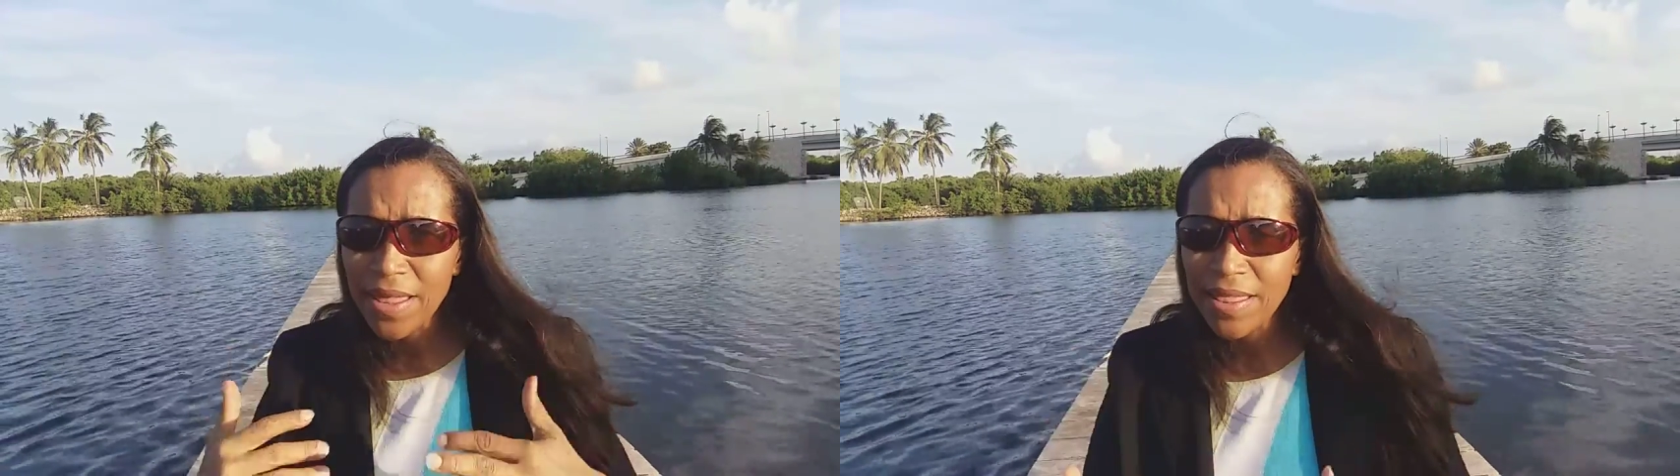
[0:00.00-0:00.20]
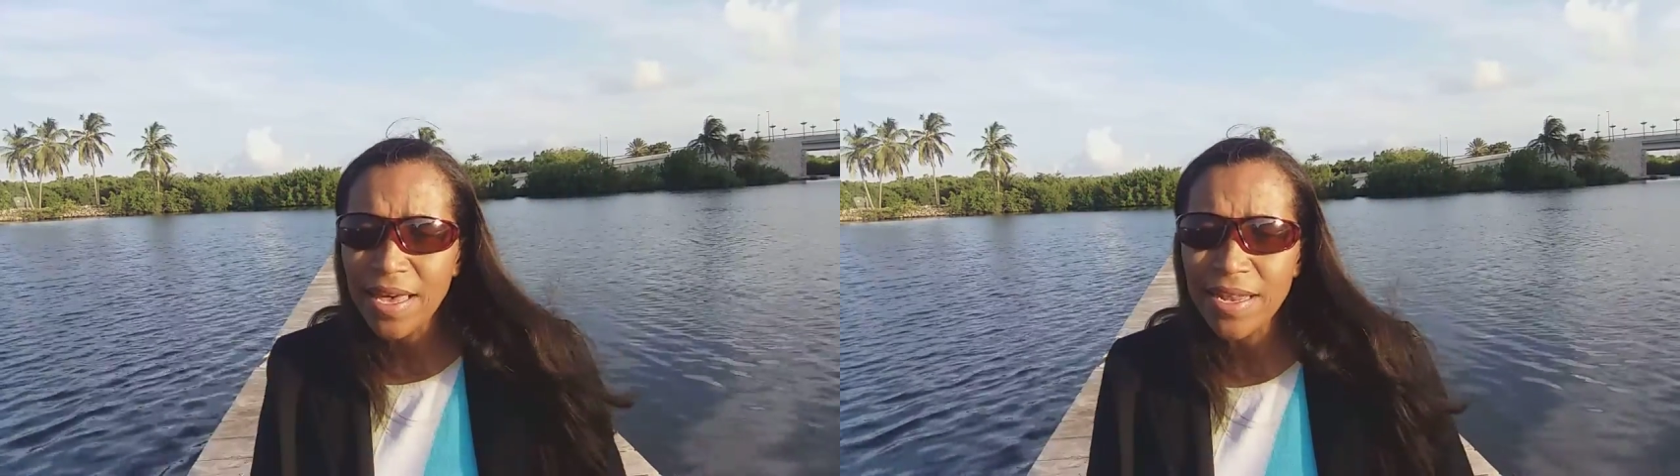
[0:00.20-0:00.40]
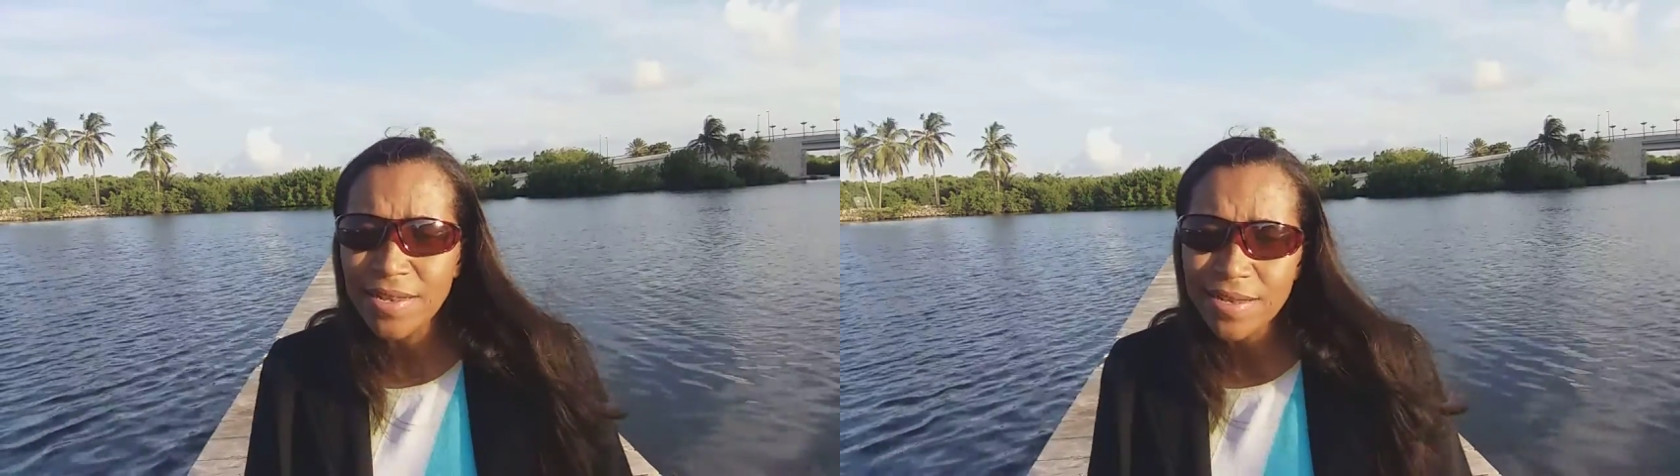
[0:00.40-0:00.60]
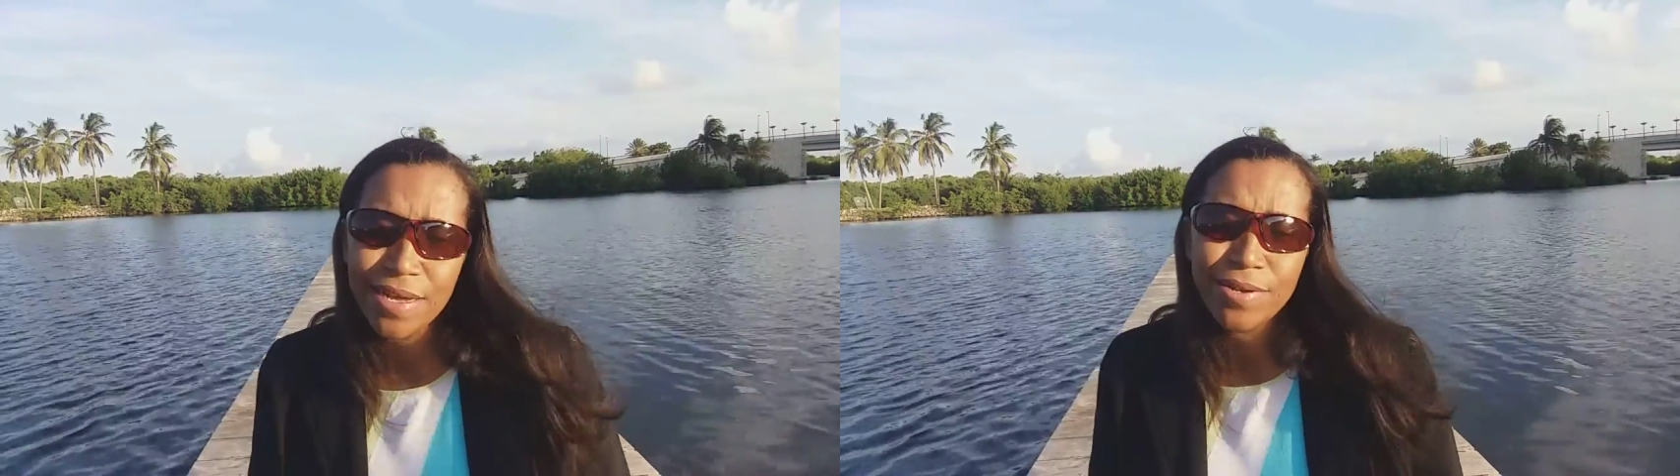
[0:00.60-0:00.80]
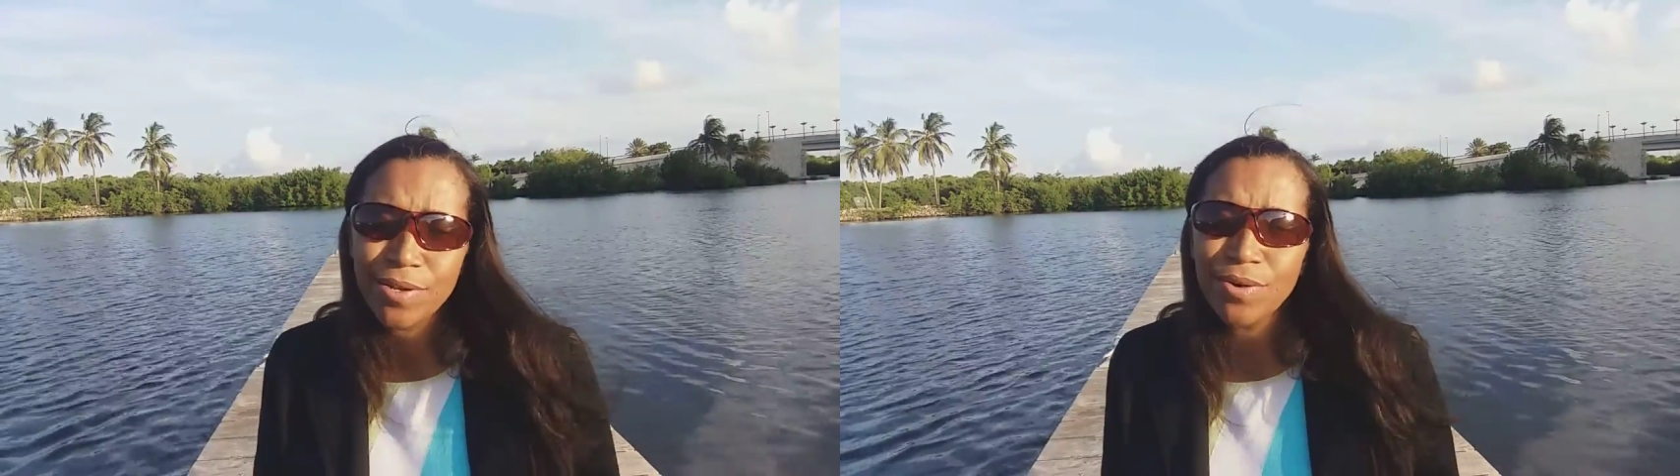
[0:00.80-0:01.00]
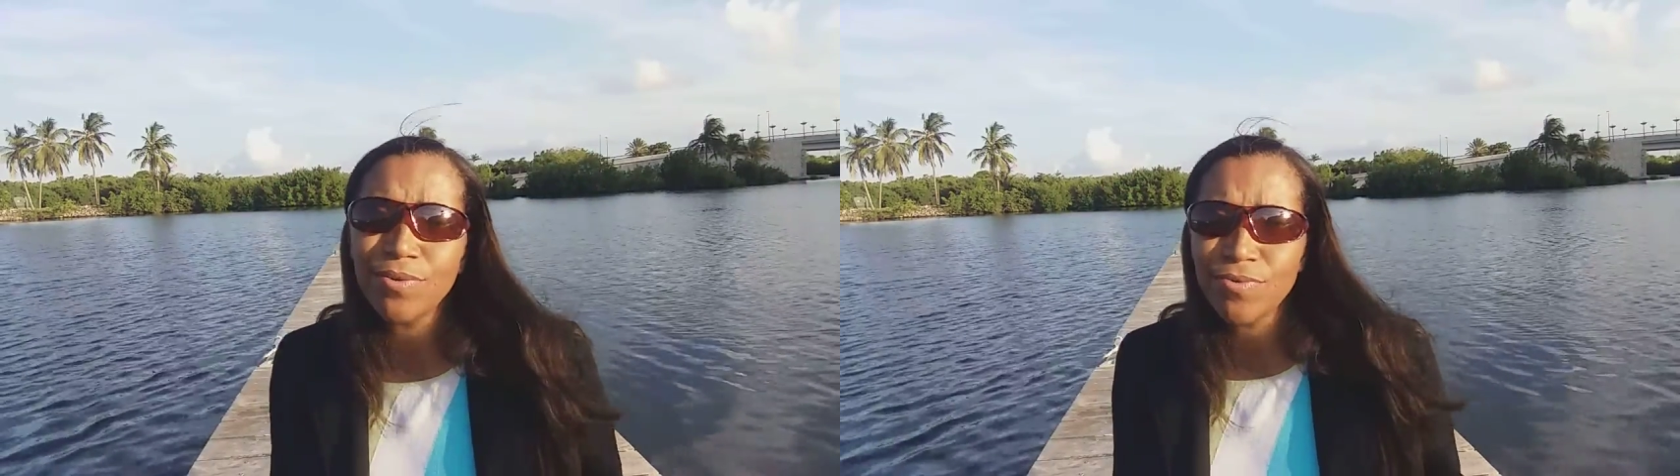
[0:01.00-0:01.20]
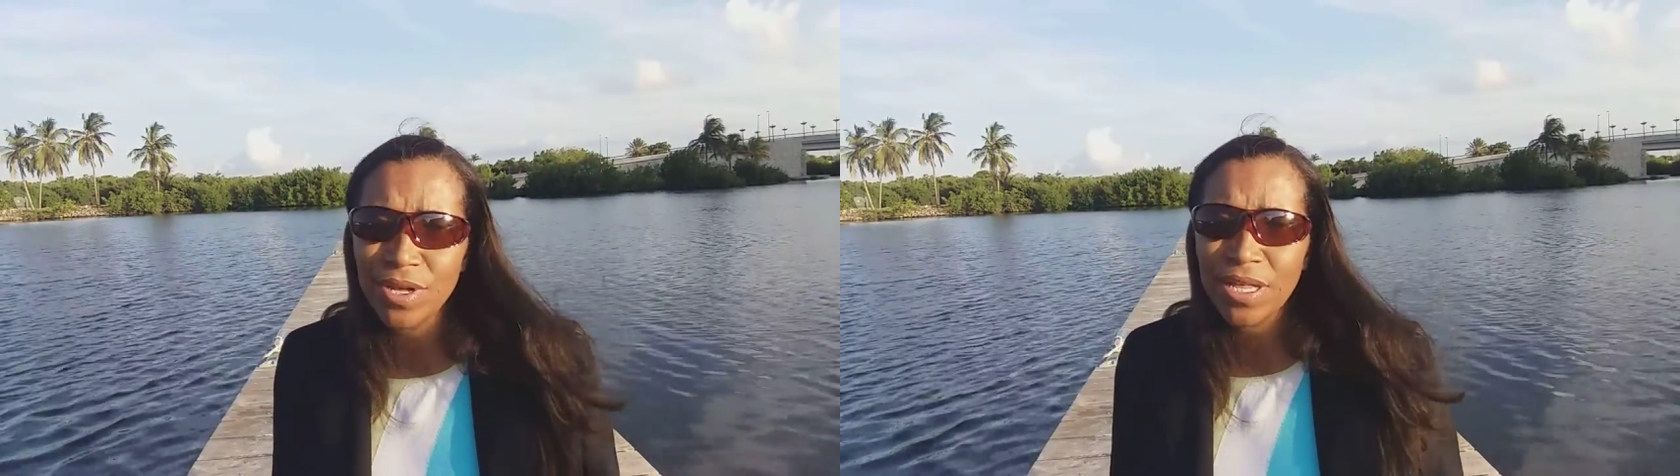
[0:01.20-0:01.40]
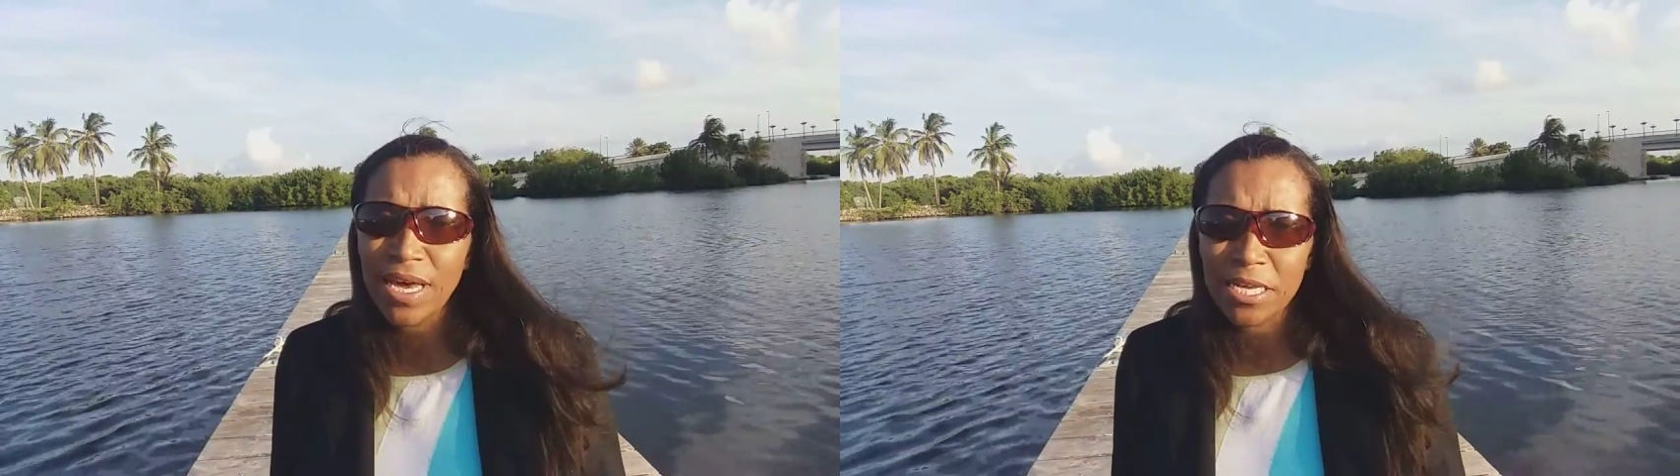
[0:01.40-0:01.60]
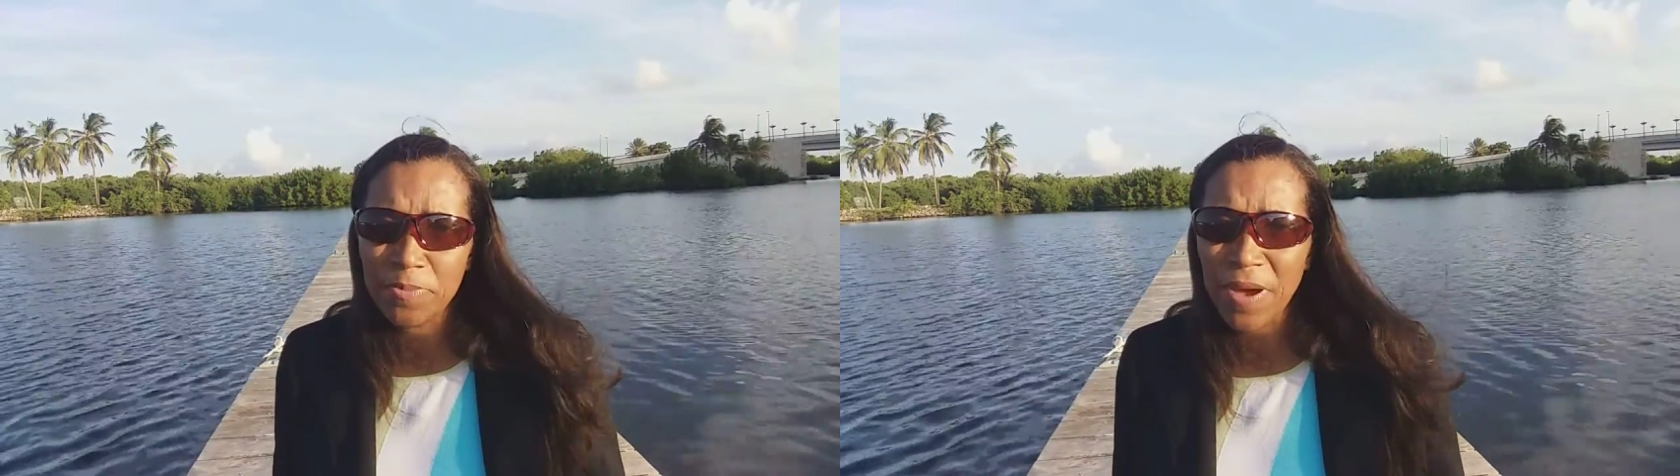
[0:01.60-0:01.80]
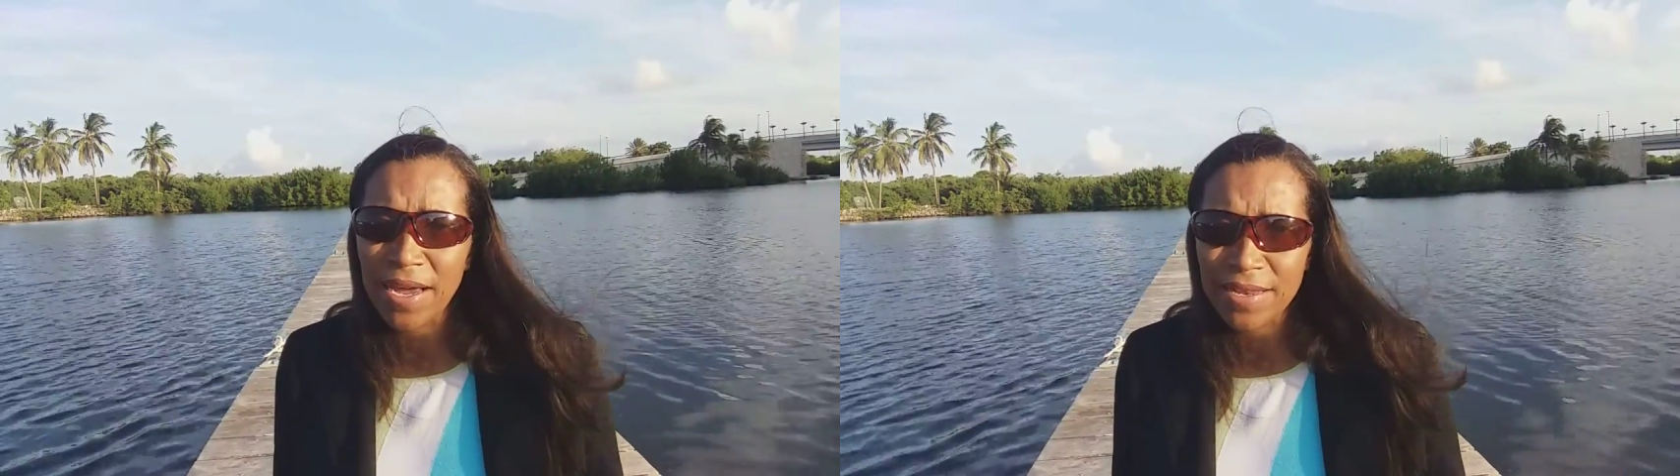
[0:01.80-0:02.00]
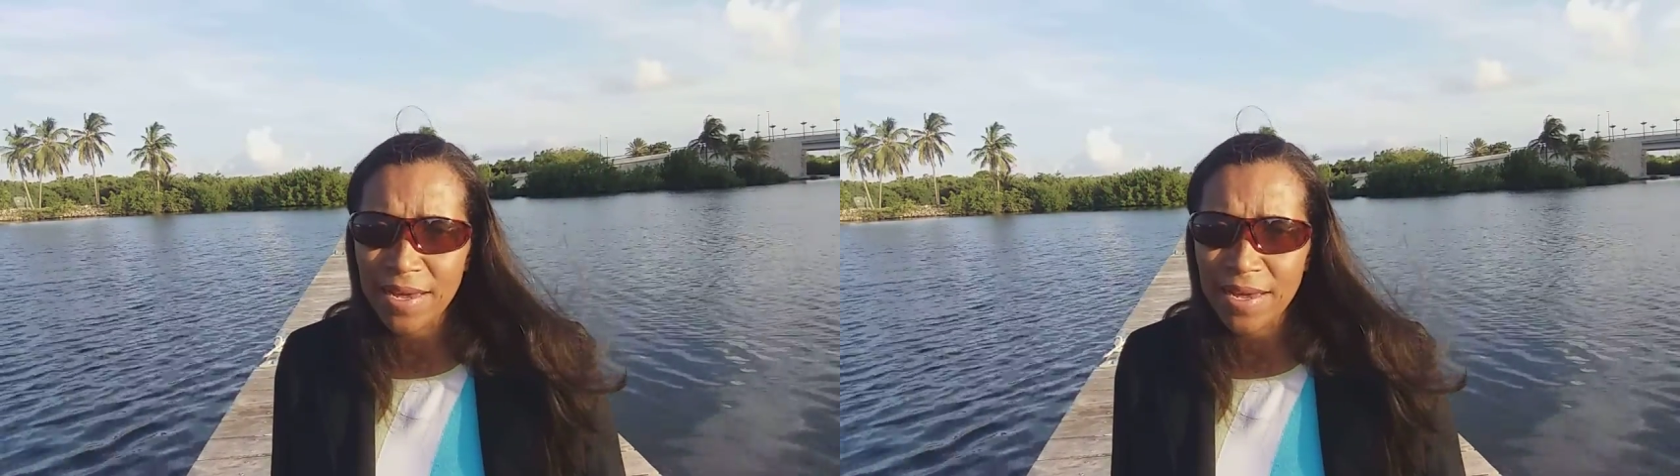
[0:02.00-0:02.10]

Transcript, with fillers: then don't really expect